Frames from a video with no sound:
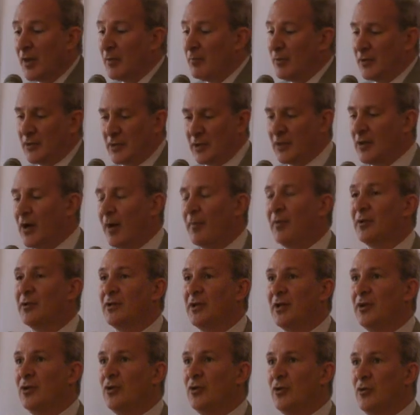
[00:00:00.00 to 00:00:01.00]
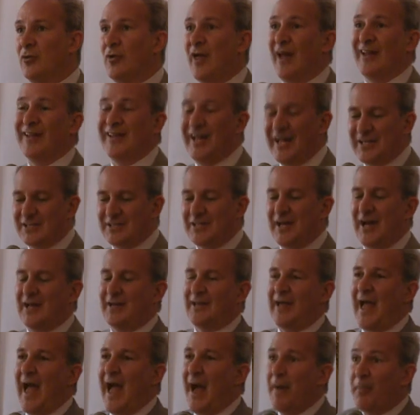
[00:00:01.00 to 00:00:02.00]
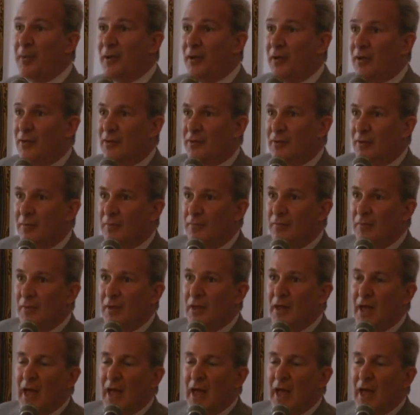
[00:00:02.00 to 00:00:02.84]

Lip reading: But the government didn't do that. That's not capitalism.